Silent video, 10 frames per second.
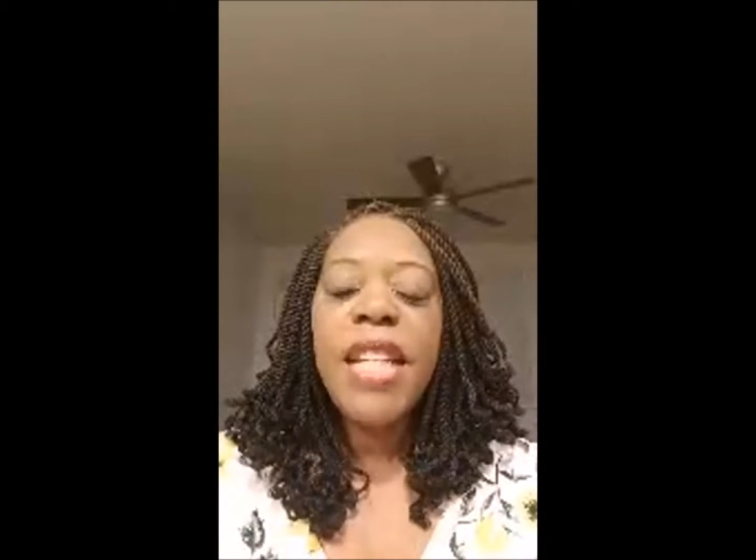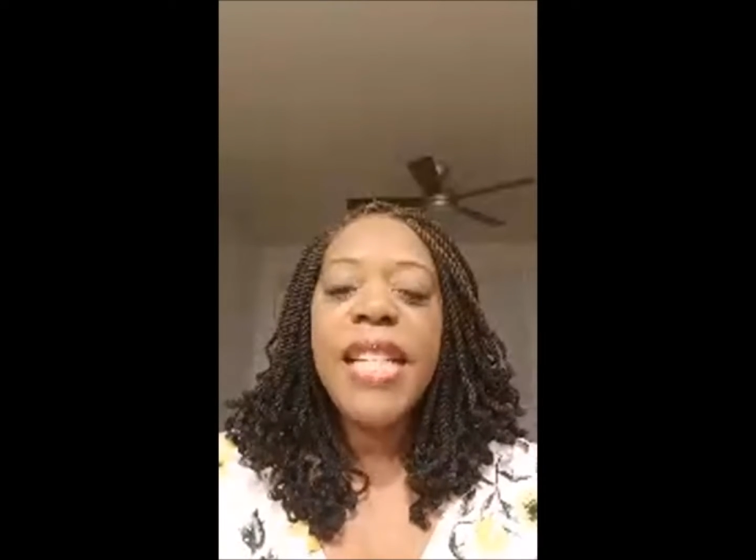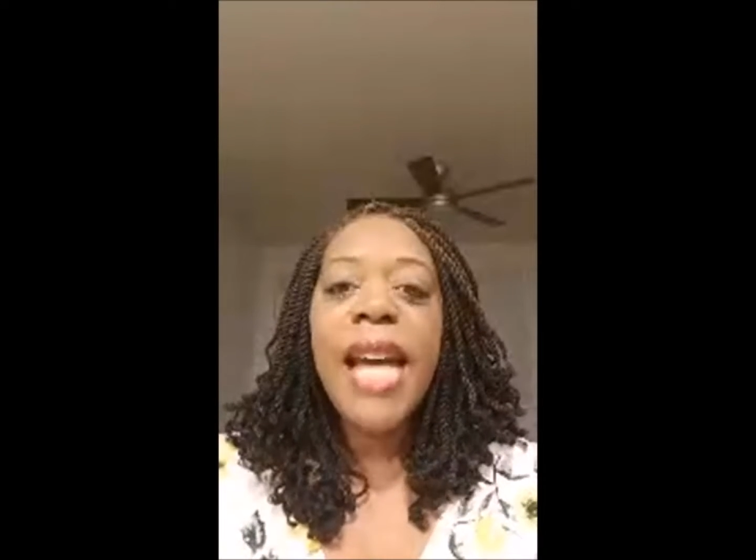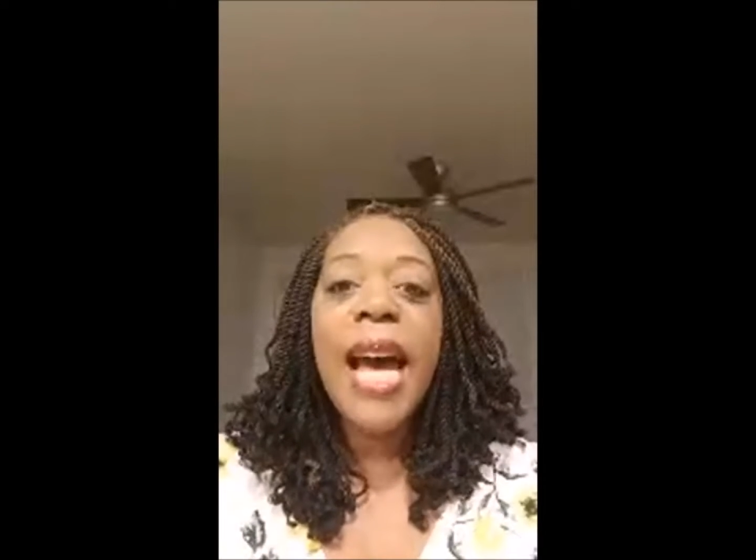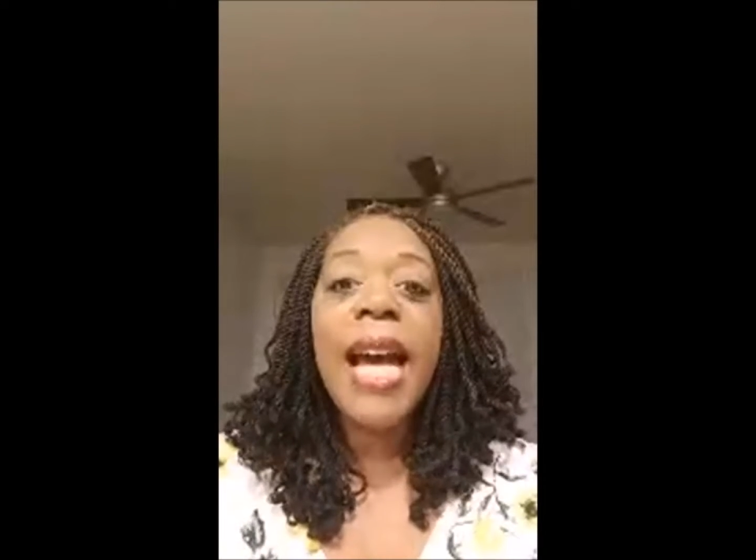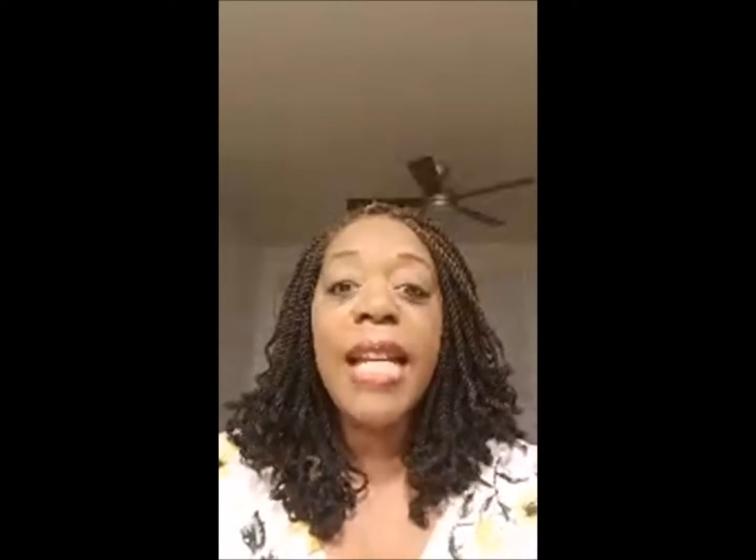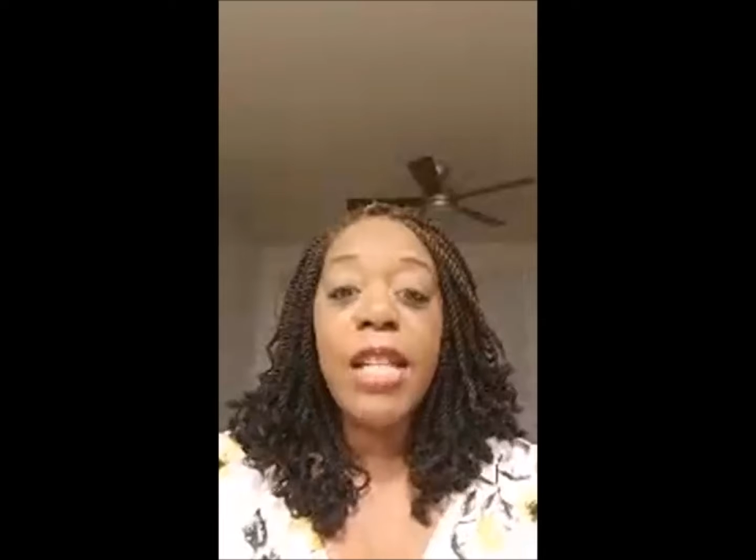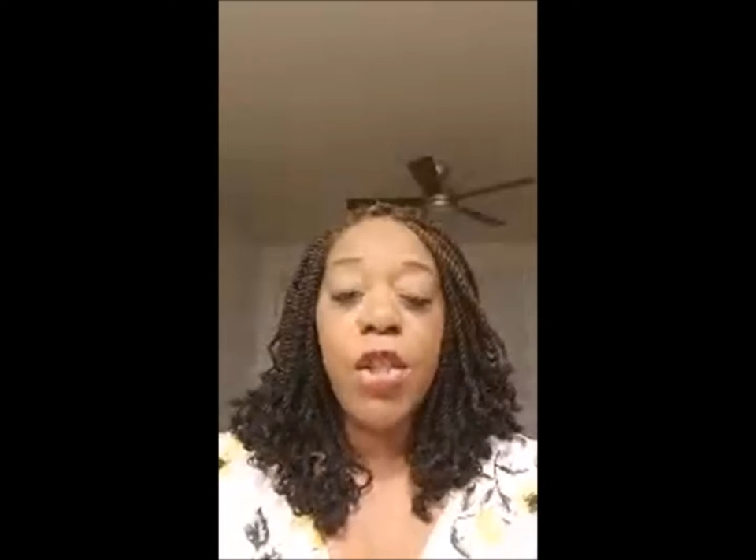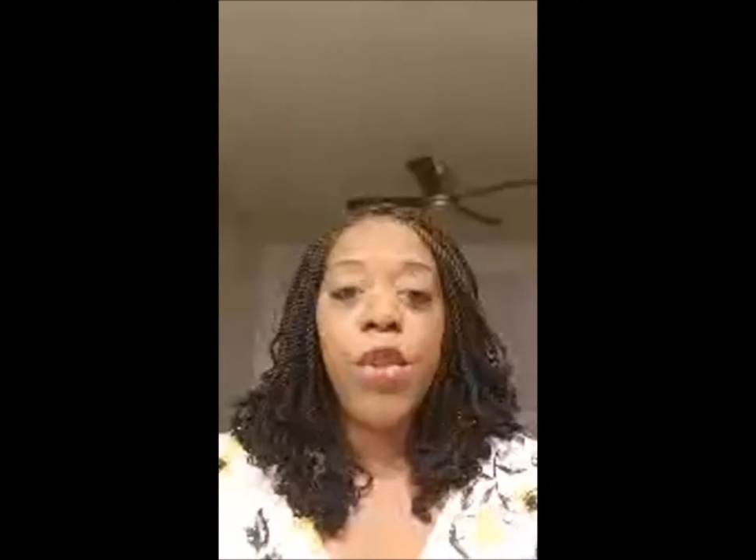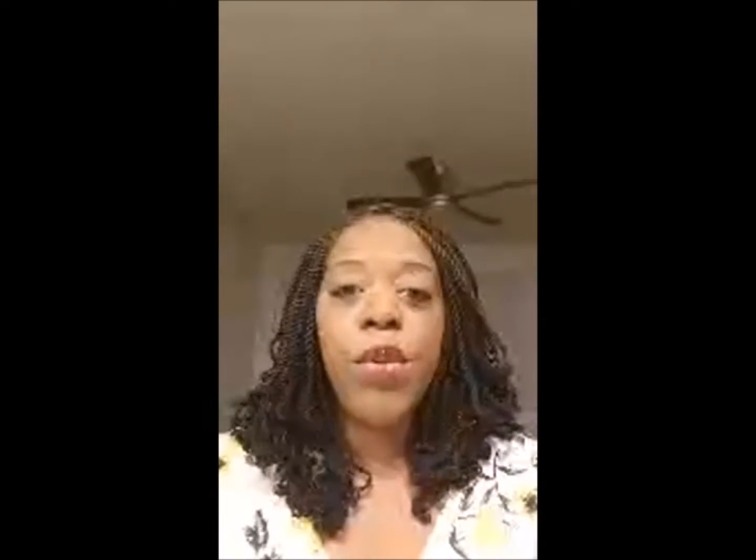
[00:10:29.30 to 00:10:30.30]
tie
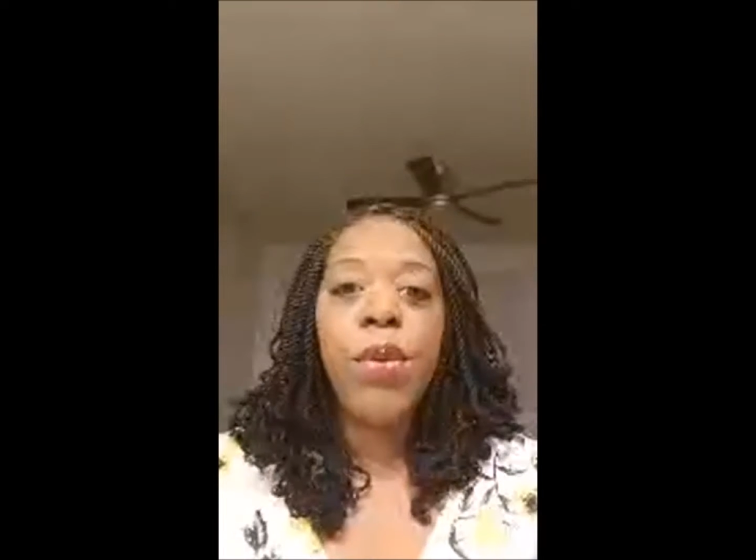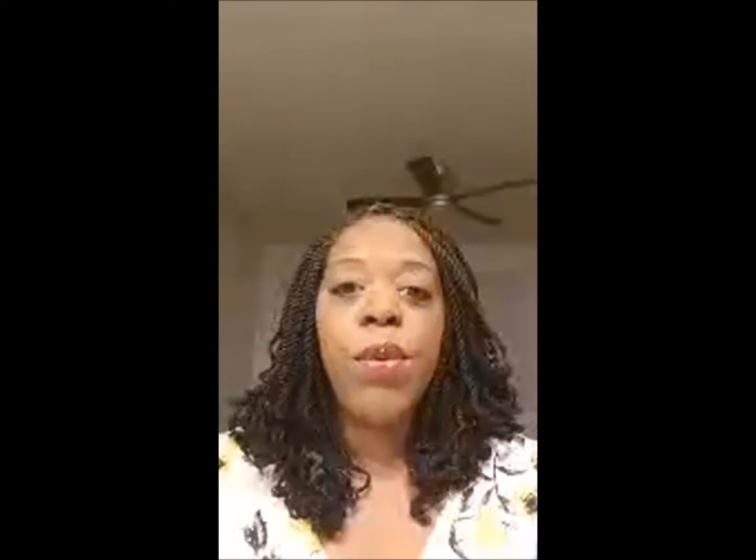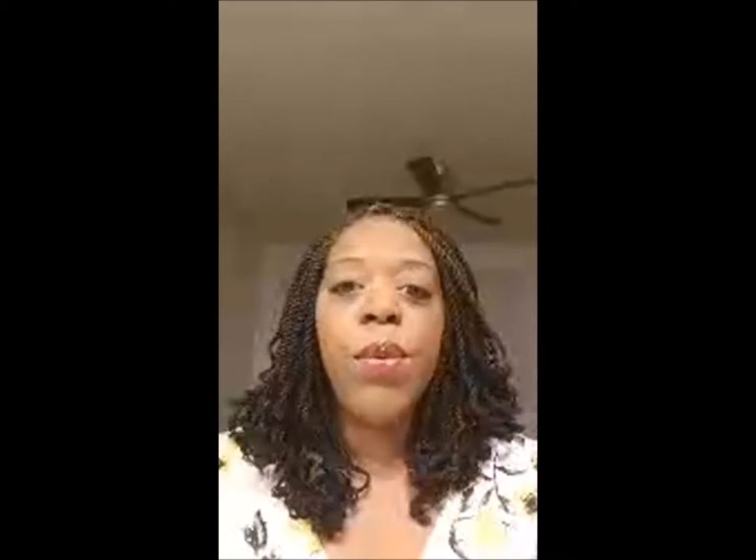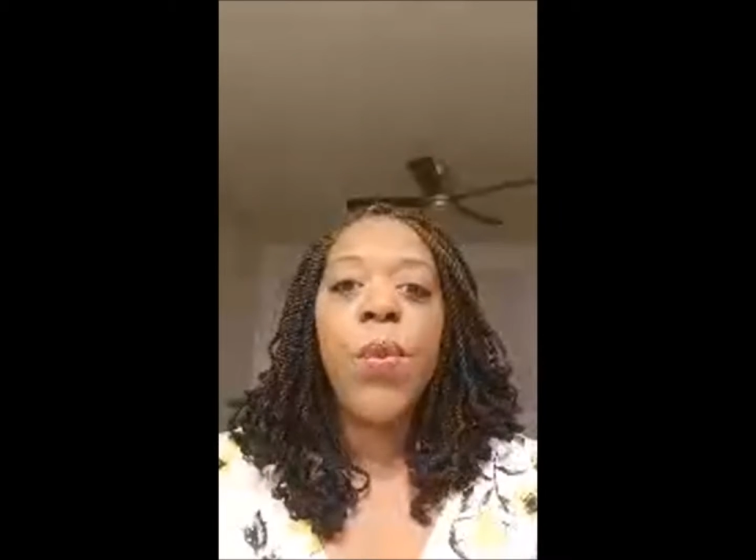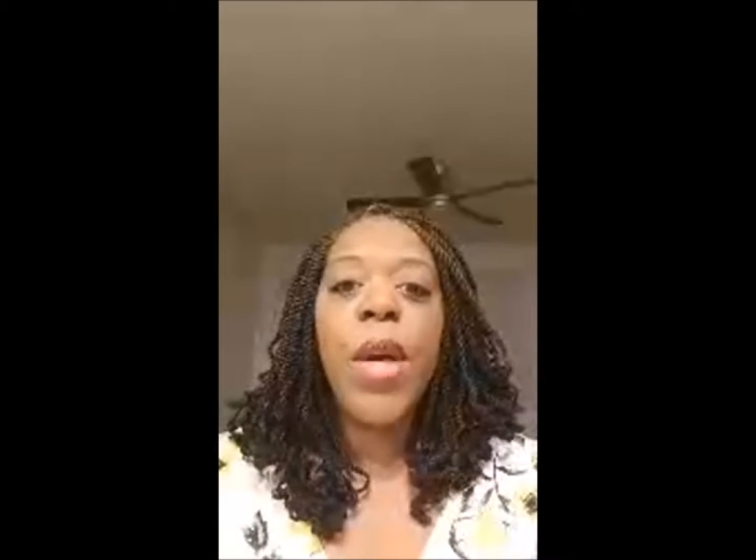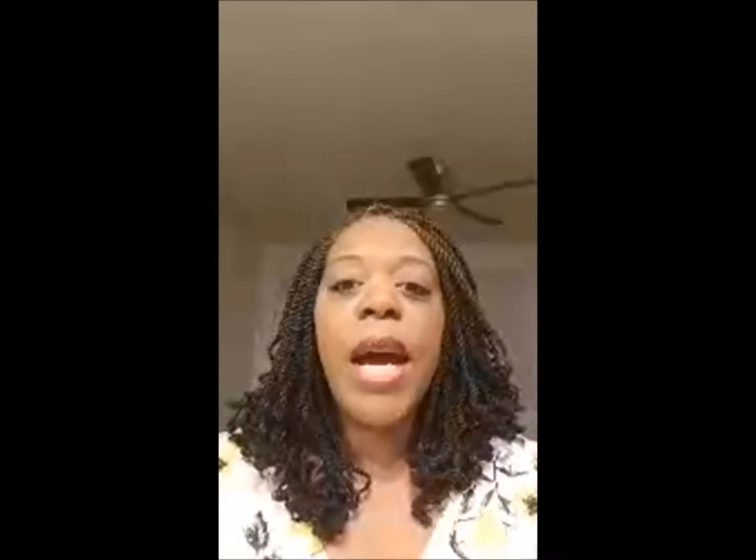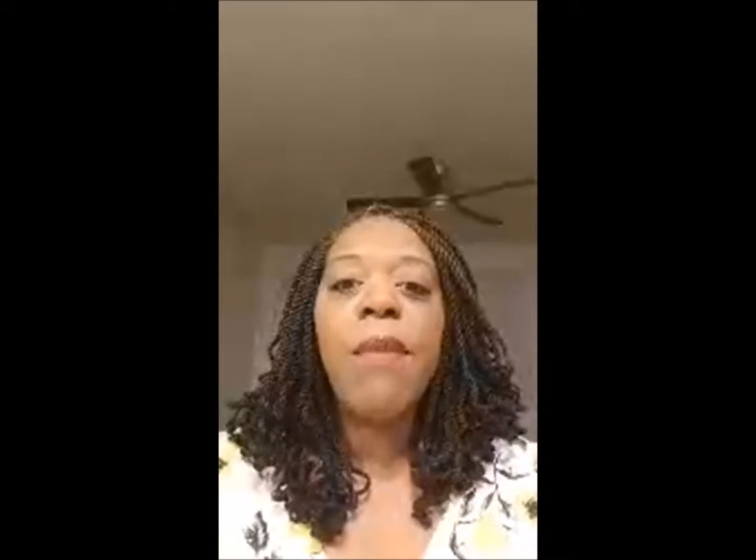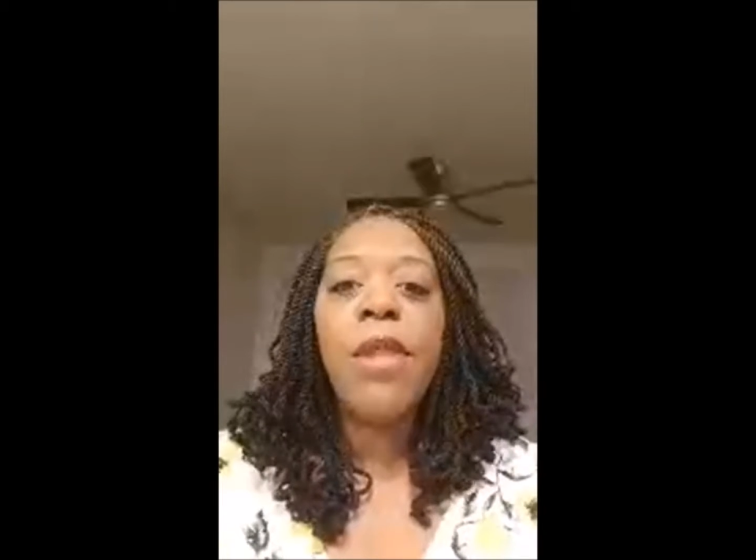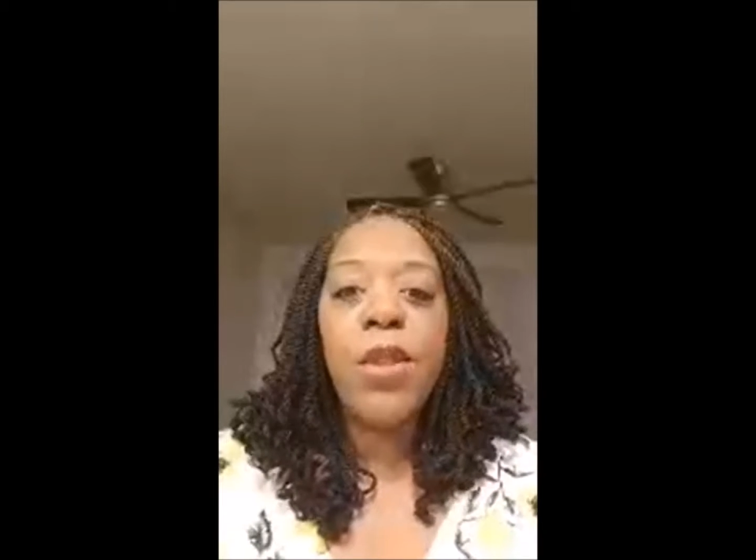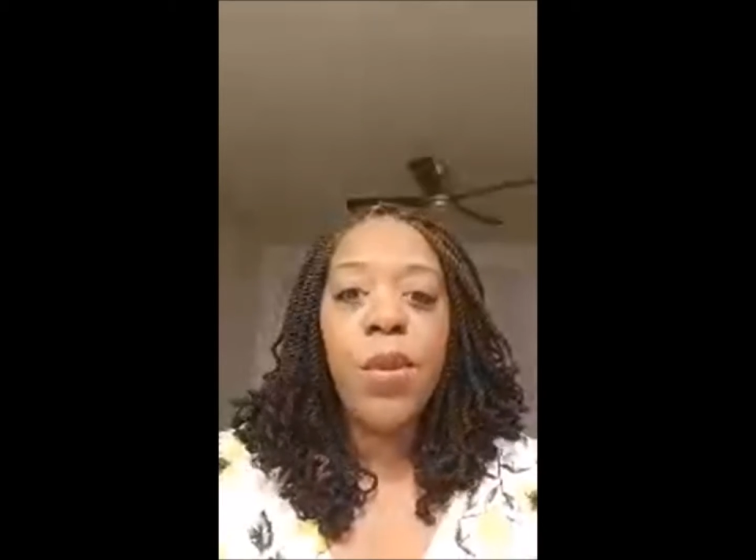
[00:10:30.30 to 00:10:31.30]
into what I
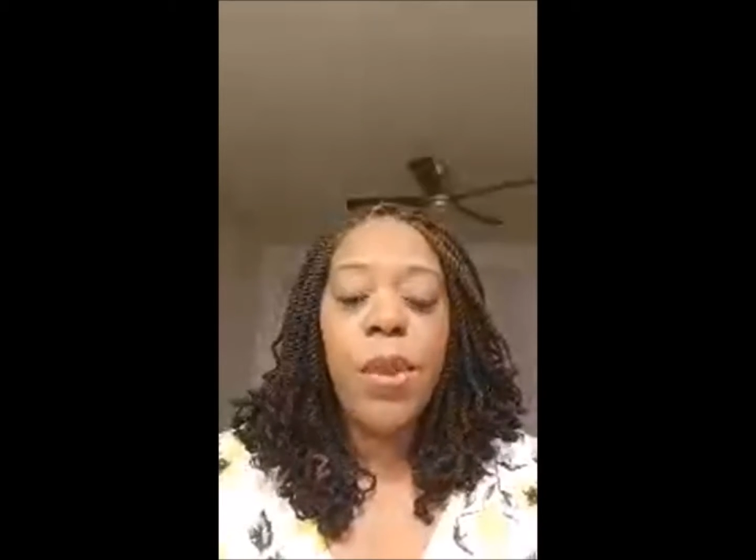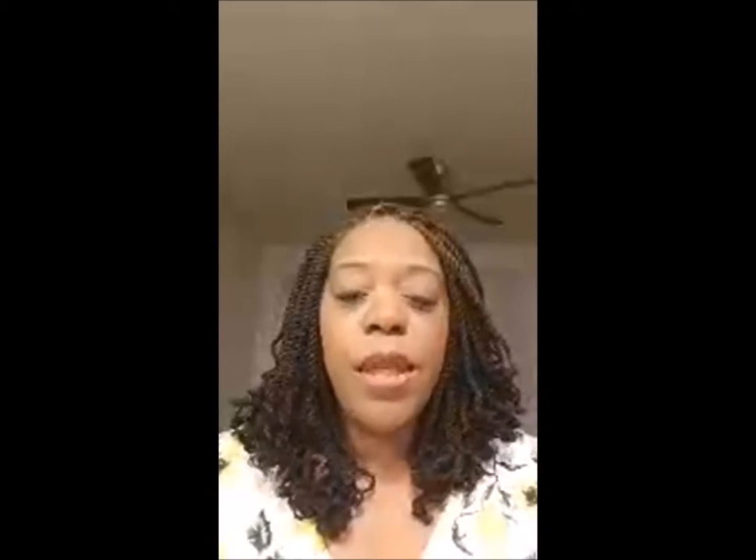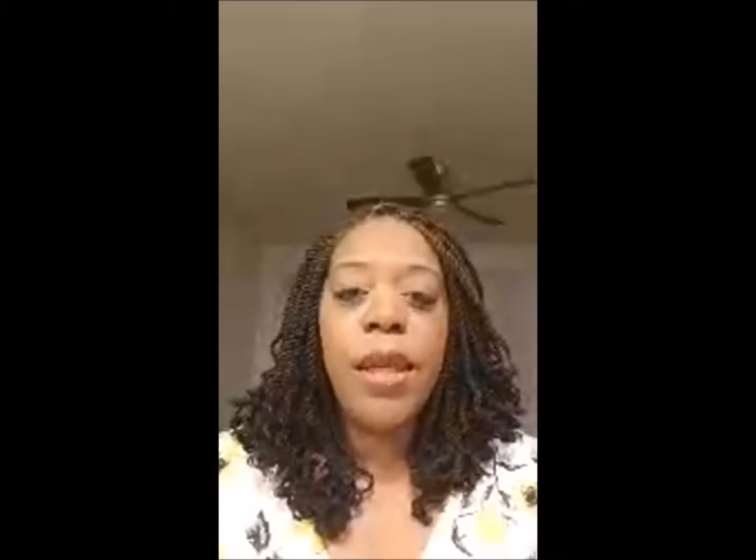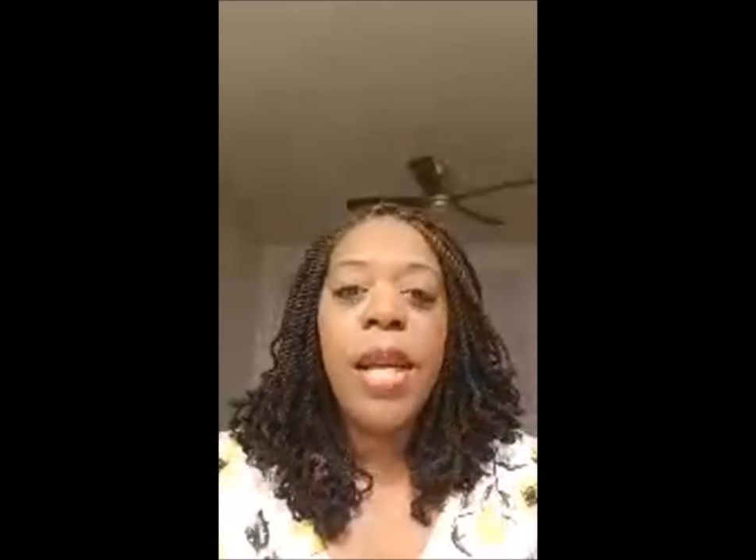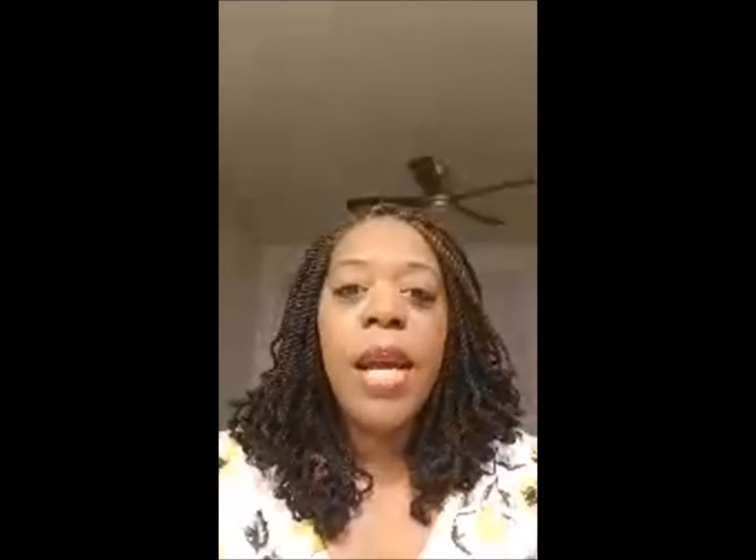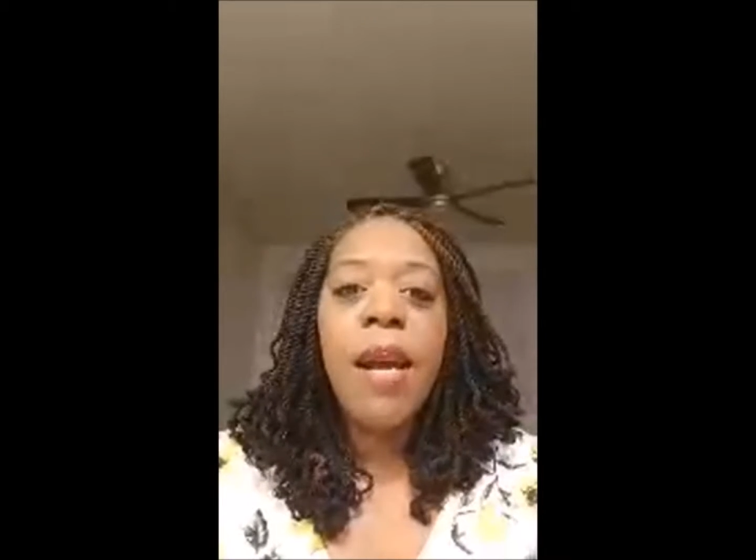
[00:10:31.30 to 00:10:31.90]
was doing